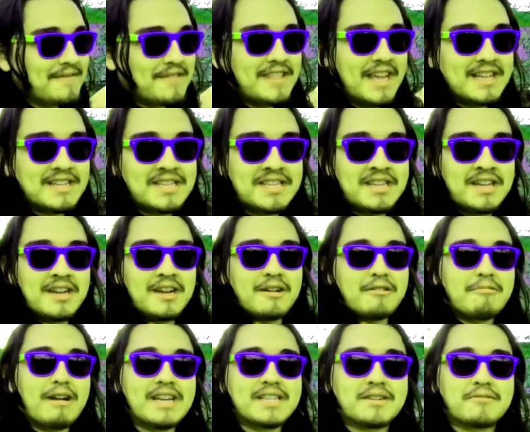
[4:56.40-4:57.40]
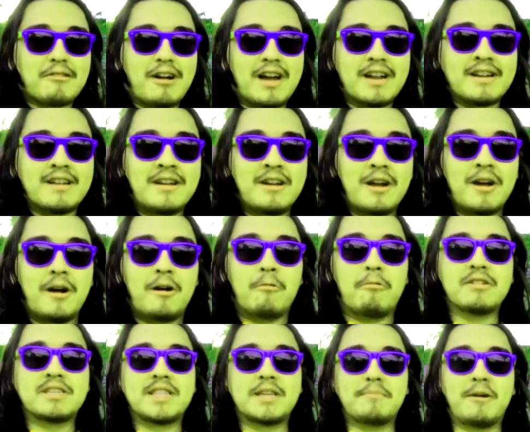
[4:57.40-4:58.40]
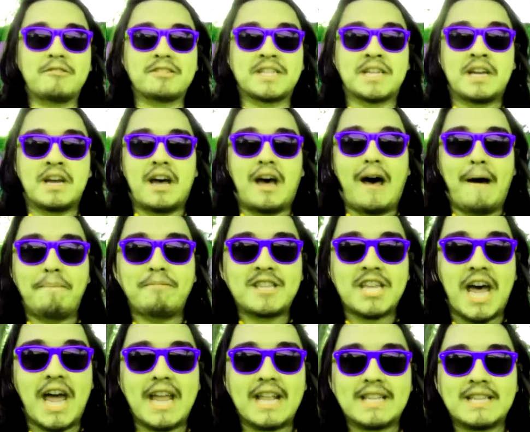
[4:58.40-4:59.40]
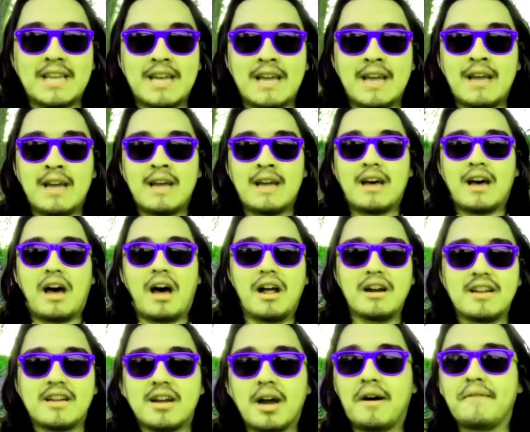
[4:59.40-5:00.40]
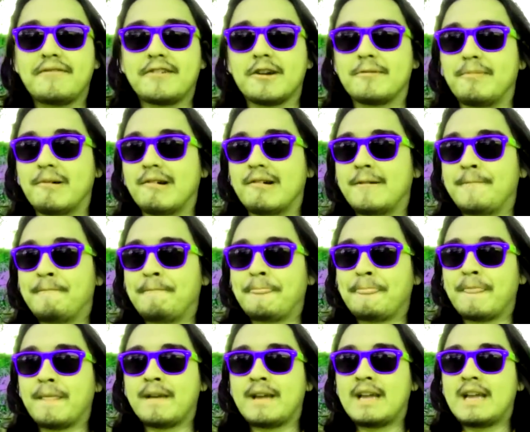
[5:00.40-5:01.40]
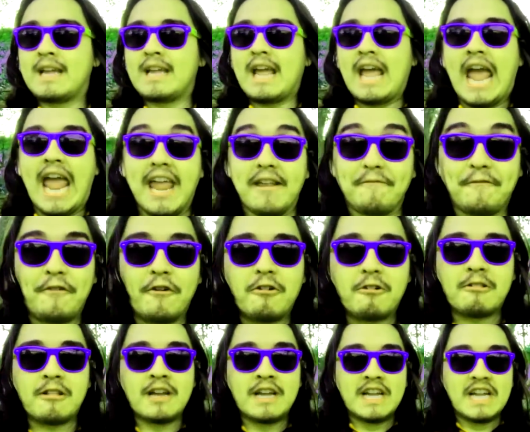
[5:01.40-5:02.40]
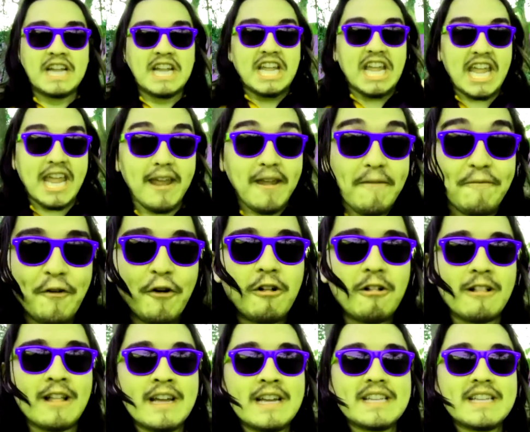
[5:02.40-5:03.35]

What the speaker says: of this restaurant was the most uptight, uncomfortable, hateful, evil